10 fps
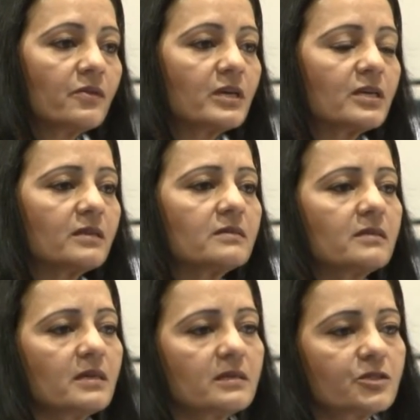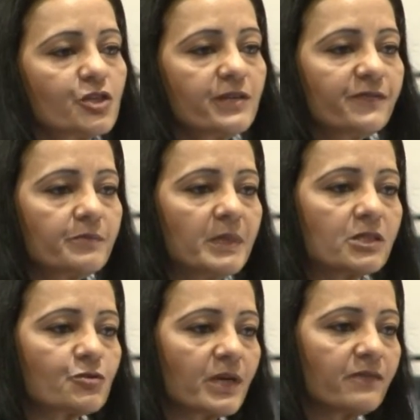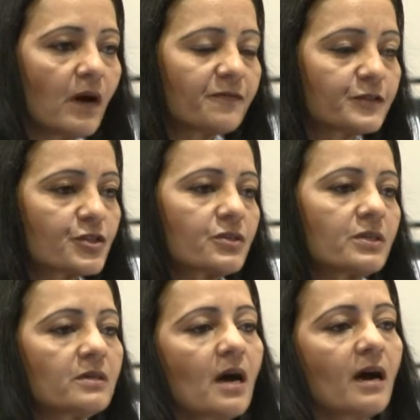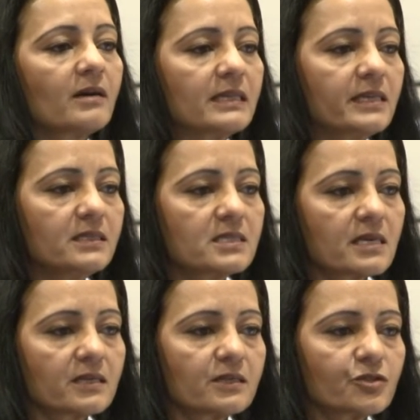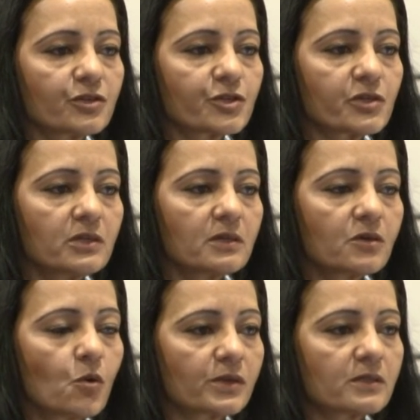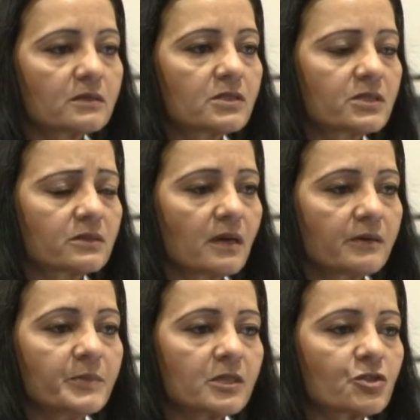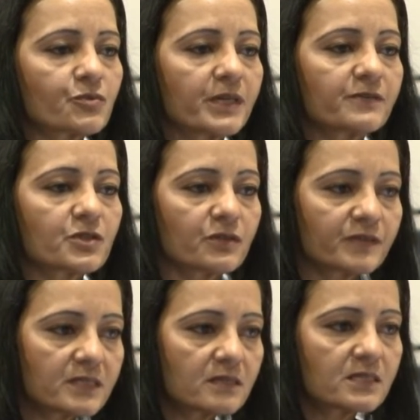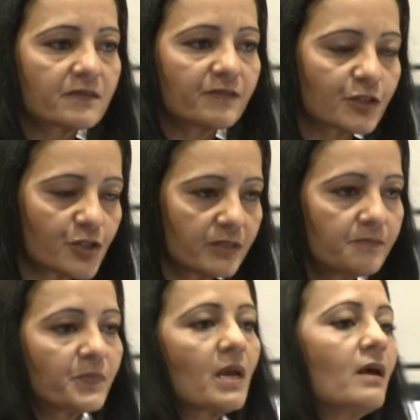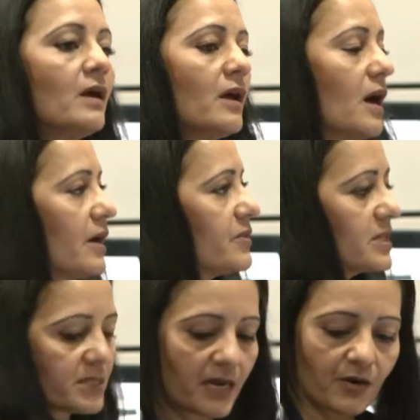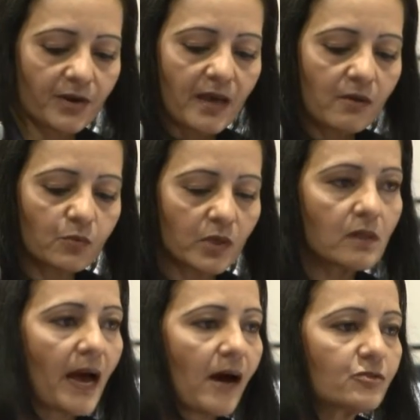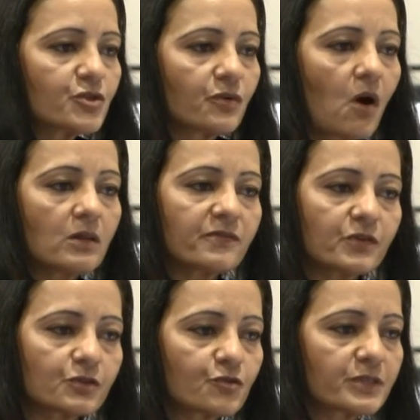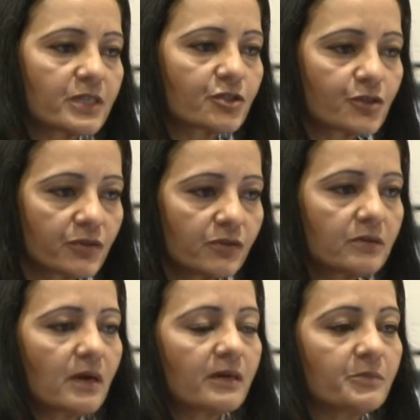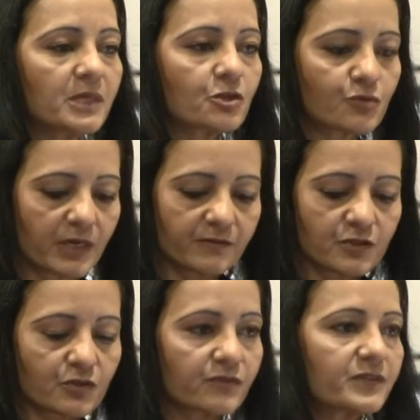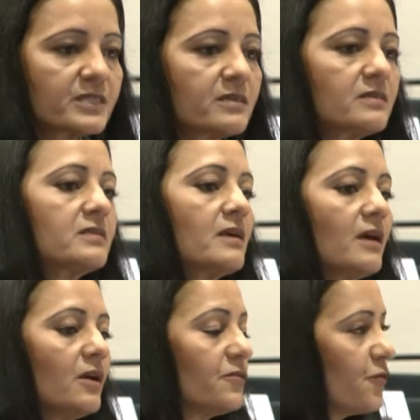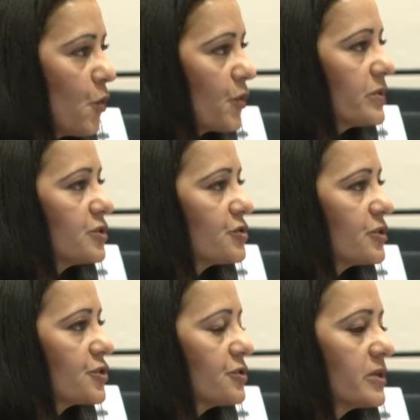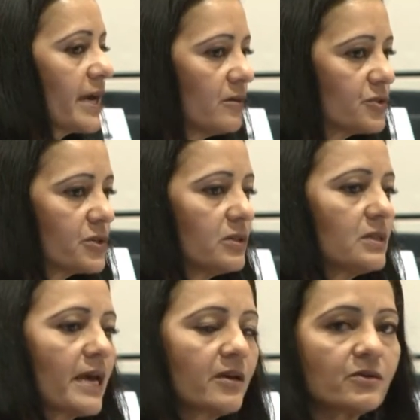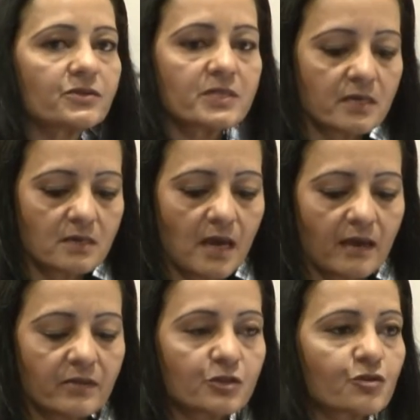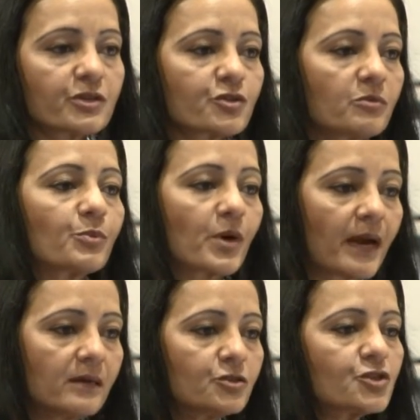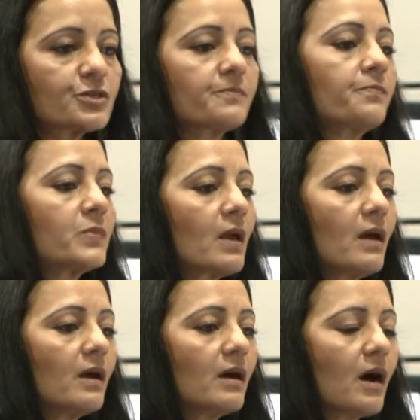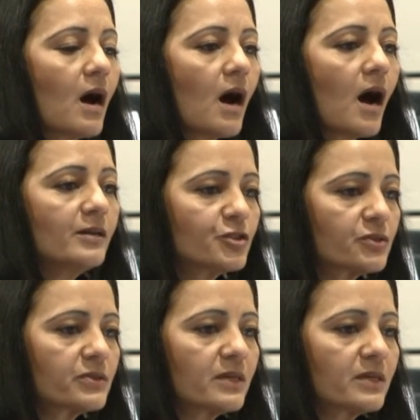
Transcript: The Chief Administrative Officer leads the Judicial Courts Administrative Services Division. This area will house all of your traditional administrative services for the Judicial Council, AOC, and the Judicial Branch. Under